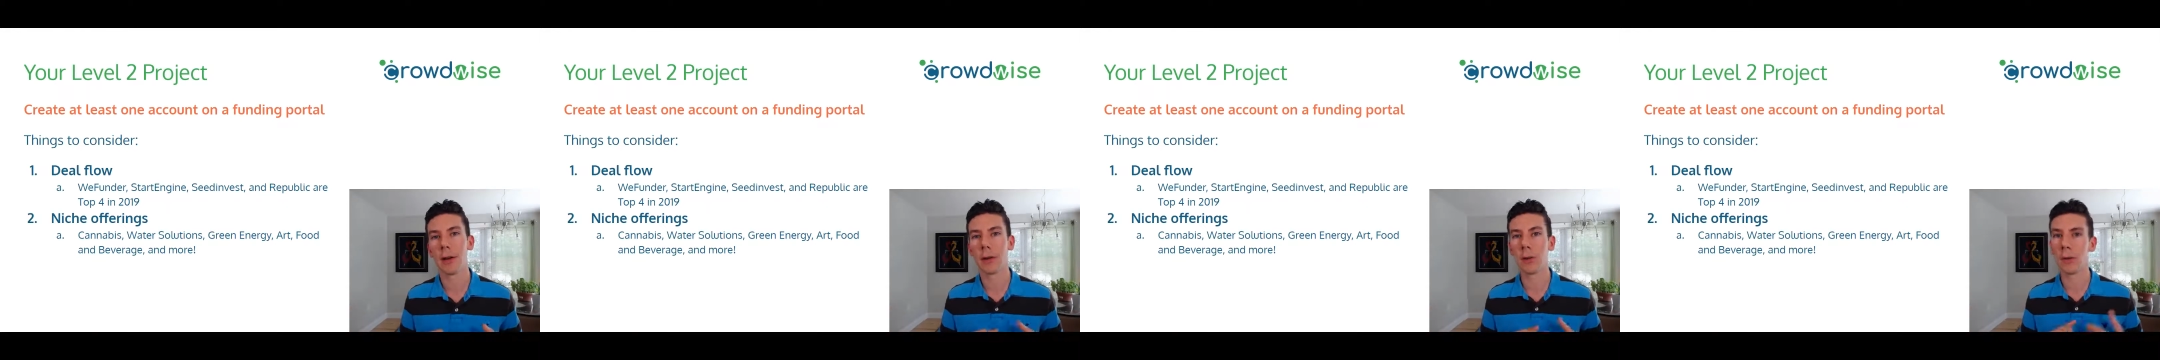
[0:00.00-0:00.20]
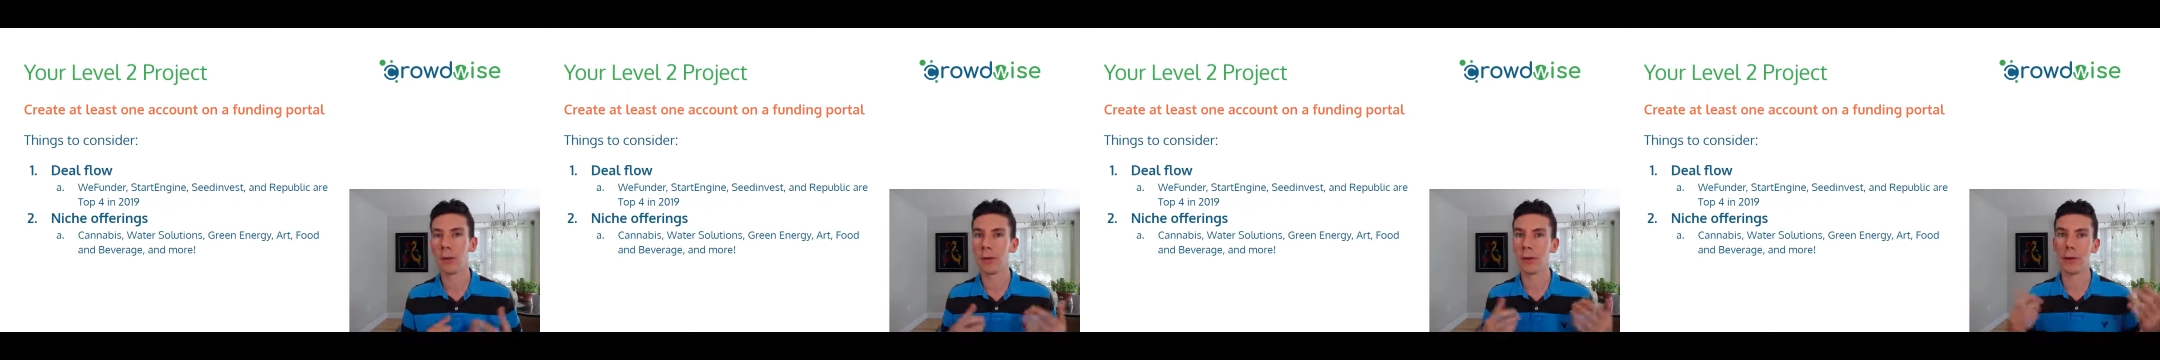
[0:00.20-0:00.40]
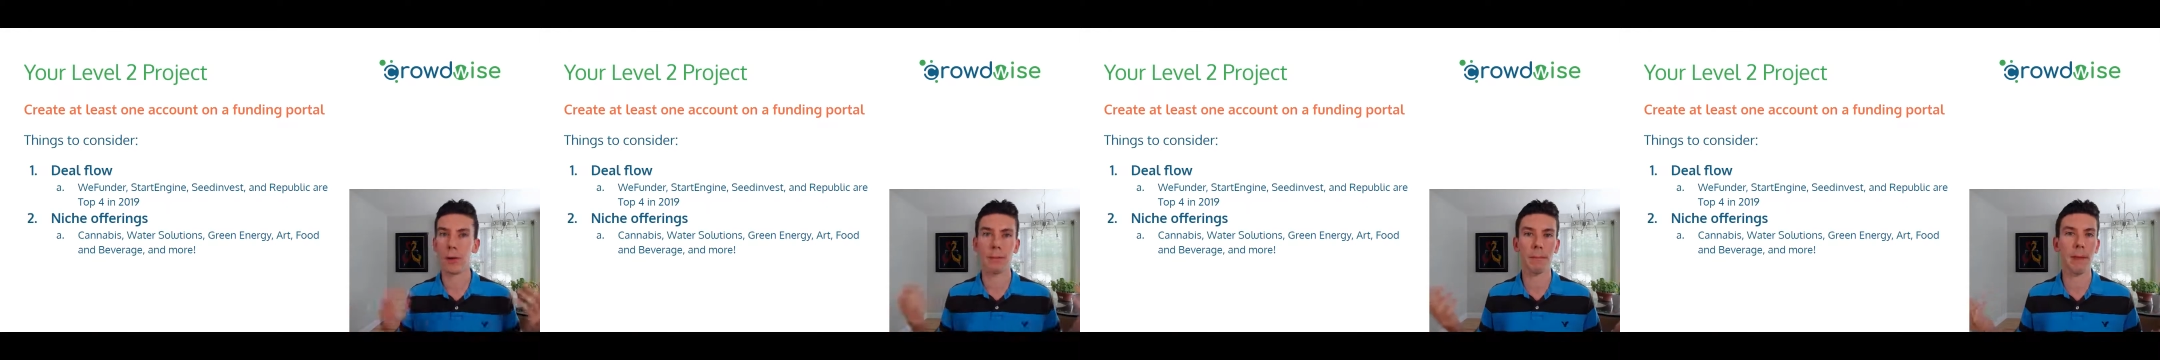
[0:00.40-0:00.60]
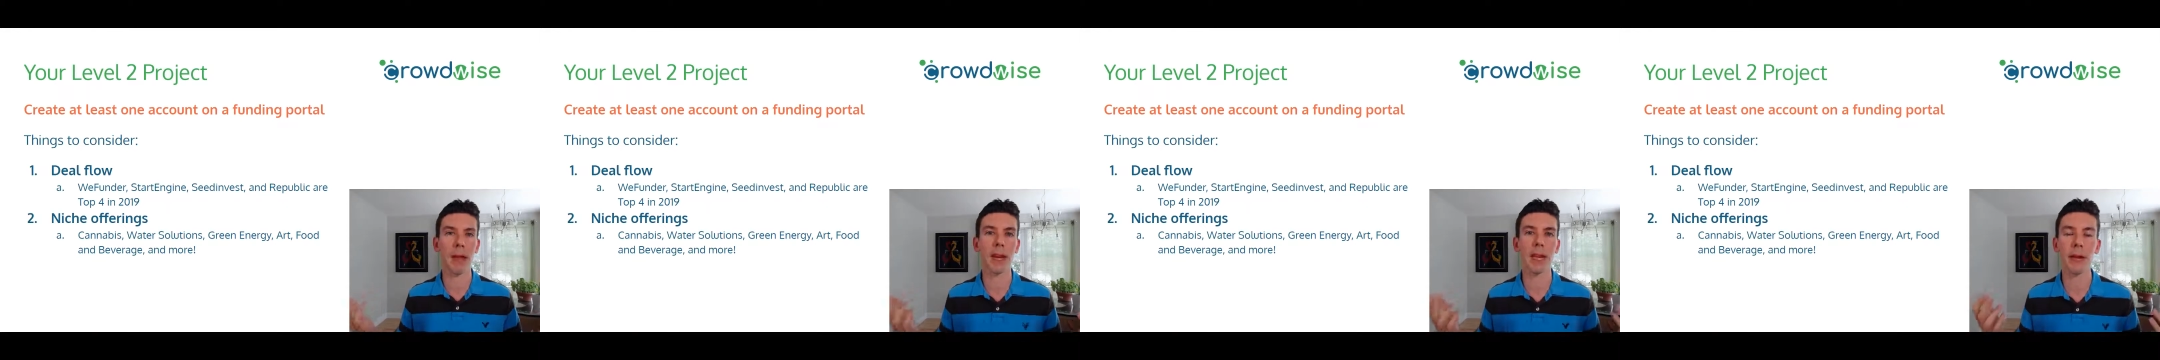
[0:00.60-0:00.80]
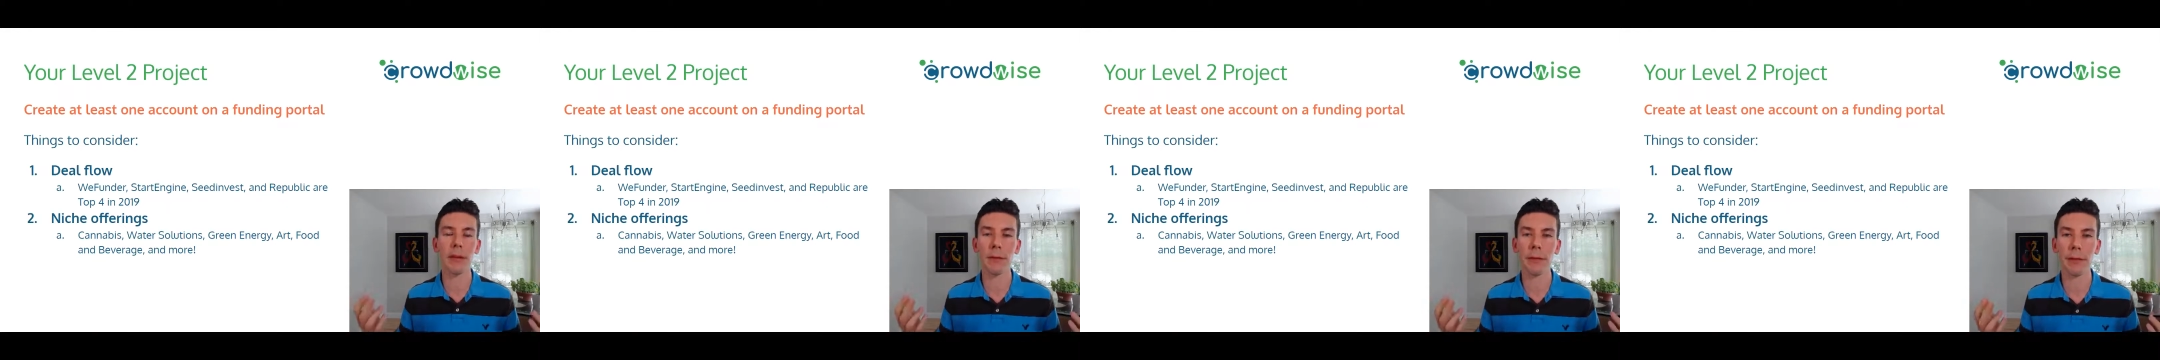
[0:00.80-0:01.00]
or
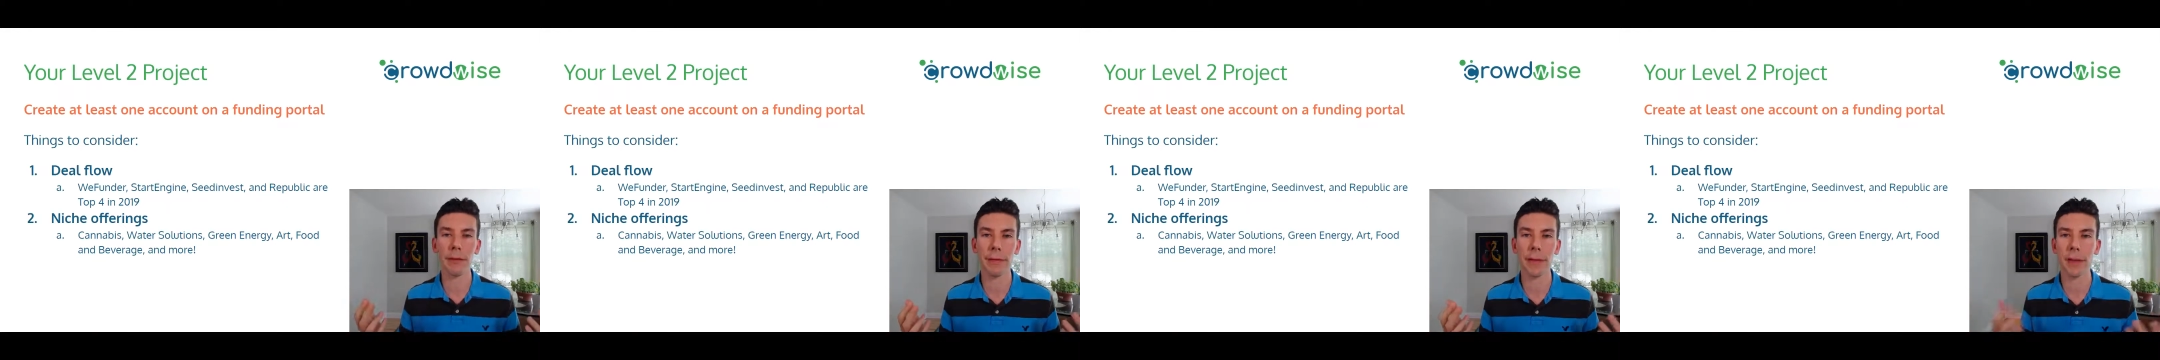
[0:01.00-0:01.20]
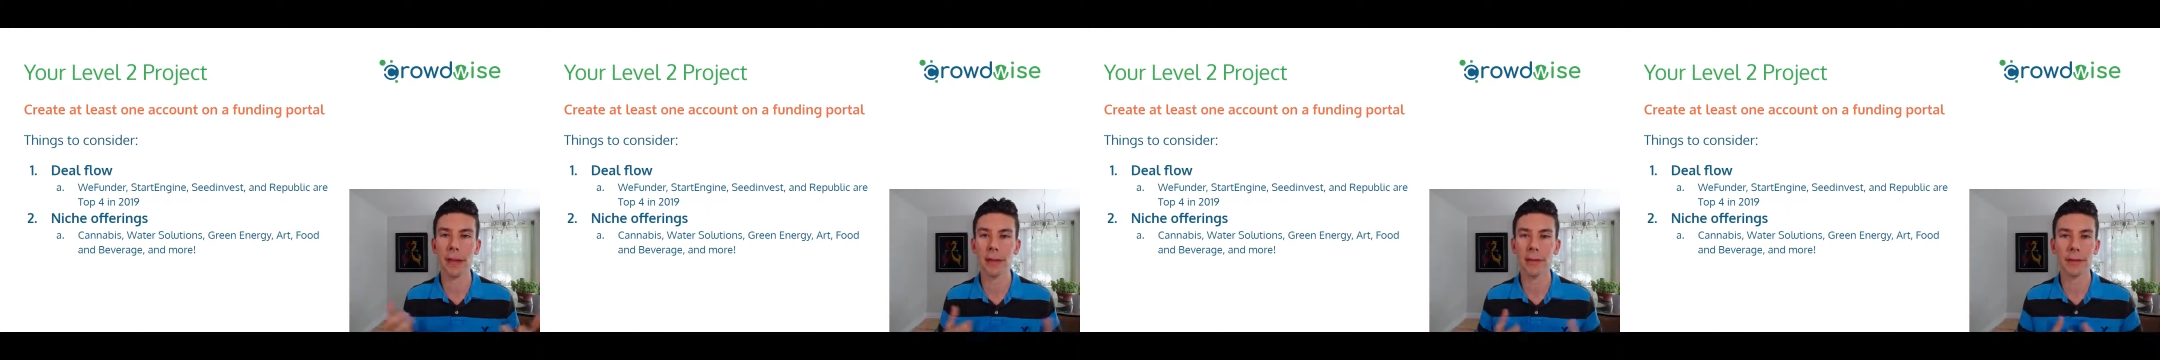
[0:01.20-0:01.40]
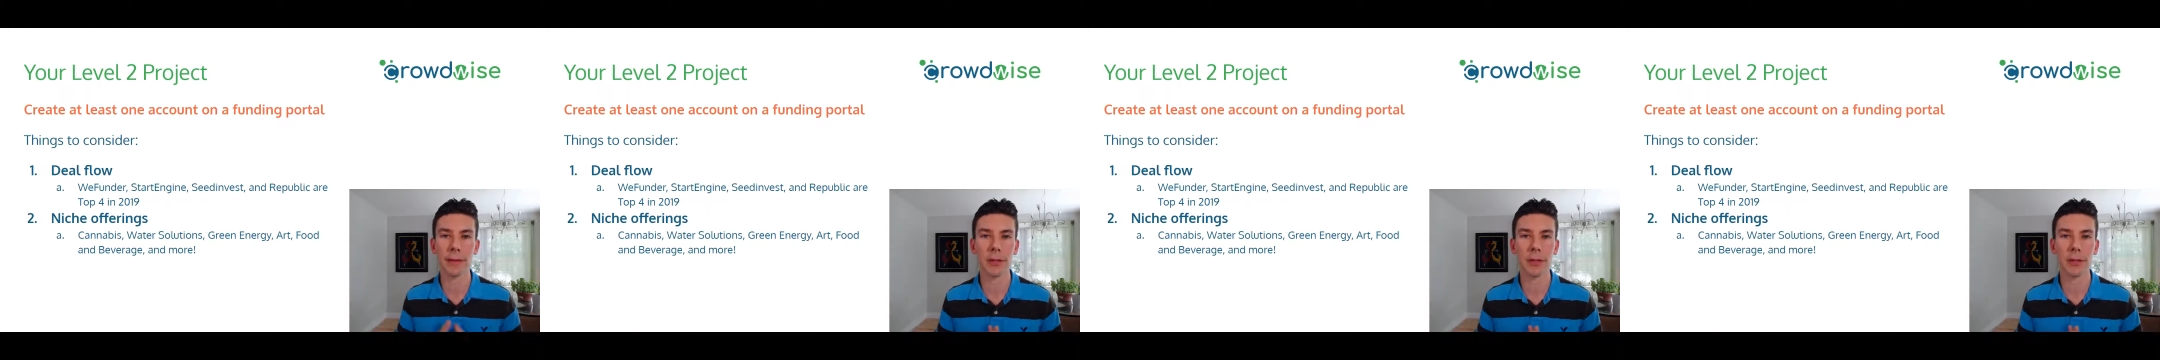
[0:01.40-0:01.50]
many other things